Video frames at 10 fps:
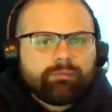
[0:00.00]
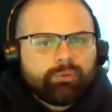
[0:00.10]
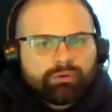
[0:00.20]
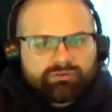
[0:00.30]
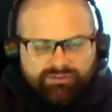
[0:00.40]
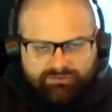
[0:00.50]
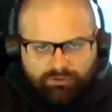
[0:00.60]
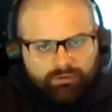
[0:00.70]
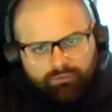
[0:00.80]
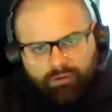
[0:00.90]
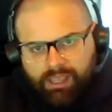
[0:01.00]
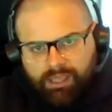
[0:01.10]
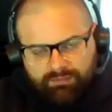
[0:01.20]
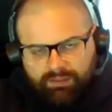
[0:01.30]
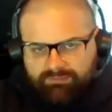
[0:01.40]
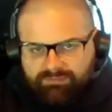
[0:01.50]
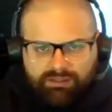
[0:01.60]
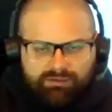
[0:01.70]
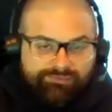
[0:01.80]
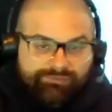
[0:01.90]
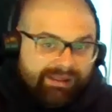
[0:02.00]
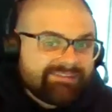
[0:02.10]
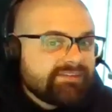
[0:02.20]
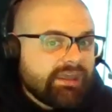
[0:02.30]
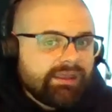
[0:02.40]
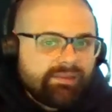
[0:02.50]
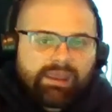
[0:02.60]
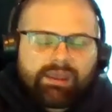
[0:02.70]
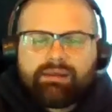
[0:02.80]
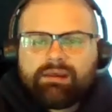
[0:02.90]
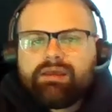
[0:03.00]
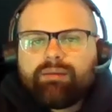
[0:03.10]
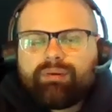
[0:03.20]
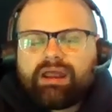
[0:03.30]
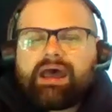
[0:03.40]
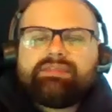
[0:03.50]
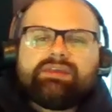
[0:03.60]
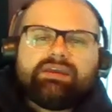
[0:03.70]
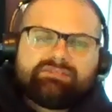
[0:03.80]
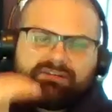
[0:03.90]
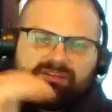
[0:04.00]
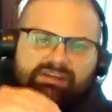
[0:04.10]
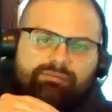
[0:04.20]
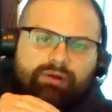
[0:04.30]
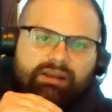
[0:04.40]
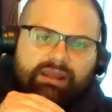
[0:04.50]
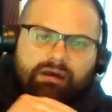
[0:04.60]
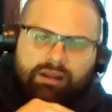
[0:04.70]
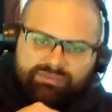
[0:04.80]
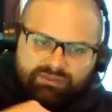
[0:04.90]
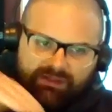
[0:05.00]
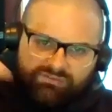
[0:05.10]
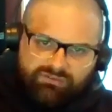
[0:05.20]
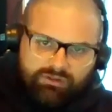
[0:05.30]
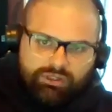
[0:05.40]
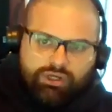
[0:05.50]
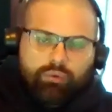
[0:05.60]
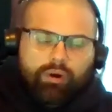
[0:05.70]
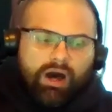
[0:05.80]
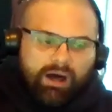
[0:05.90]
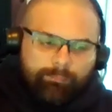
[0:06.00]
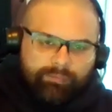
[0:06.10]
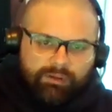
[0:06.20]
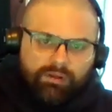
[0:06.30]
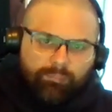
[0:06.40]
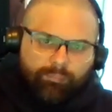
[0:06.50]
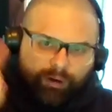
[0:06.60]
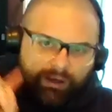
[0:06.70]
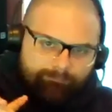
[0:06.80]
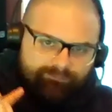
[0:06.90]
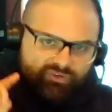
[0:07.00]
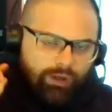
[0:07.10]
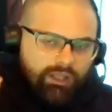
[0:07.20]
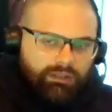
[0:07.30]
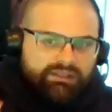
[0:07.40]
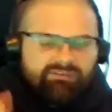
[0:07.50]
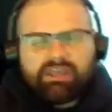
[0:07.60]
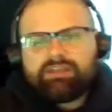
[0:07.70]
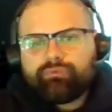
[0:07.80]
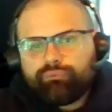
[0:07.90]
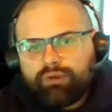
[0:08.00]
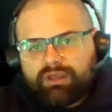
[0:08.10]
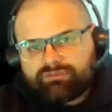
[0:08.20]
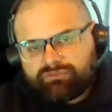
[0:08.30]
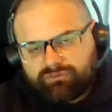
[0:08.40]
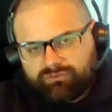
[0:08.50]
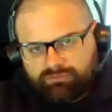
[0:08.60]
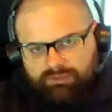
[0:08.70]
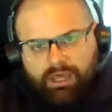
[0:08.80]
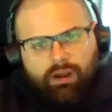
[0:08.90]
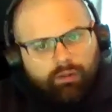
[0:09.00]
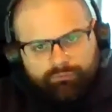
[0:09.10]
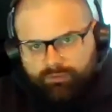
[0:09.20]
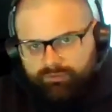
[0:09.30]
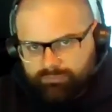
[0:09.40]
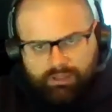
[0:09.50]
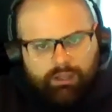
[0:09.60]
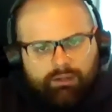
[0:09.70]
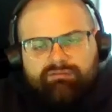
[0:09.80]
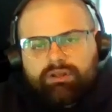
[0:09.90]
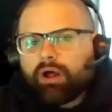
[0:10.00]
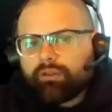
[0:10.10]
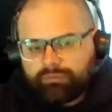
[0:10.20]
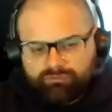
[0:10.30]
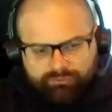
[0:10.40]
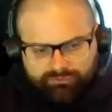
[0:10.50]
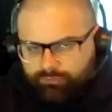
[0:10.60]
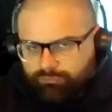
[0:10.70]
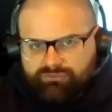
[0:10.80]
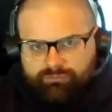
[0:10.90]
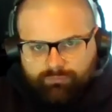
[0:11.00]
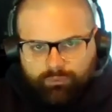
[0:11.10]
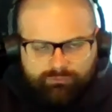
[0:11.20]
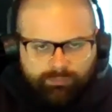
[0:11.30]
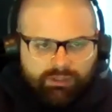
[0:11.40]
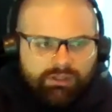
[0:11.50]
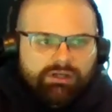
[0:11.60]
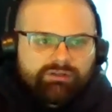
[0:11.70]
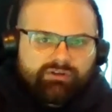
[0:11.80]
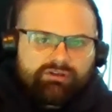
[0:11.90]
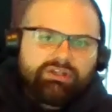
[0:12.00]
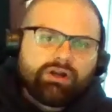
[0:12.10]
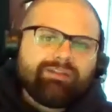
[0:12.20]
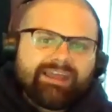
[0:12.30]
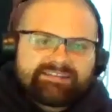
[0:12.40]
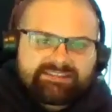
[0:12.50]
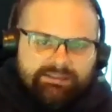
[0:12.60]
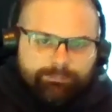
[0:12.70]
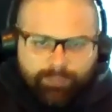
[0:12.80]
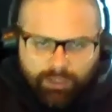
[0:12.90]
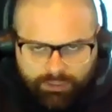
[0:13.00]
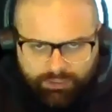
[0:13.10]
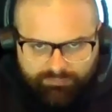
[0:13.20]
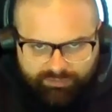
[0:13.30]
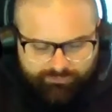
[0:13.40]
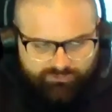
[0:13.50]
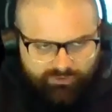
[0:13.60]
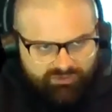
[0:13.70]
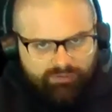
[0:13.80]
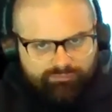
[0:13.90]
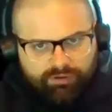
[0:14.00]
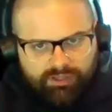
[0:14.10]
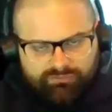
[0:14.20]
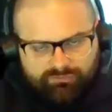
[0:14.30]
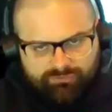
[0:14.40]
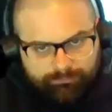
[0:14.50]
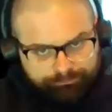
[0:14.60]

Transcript: to be worth six hundred grand in like ten years. I'm not saying that, but I think it's a D right now, and I think that's going to go up. But to alleviate the risks, not all the risks, we're not going to alleviate all the risks. There's still risks, of course, but to, you know, lessen the burden of those tough risks,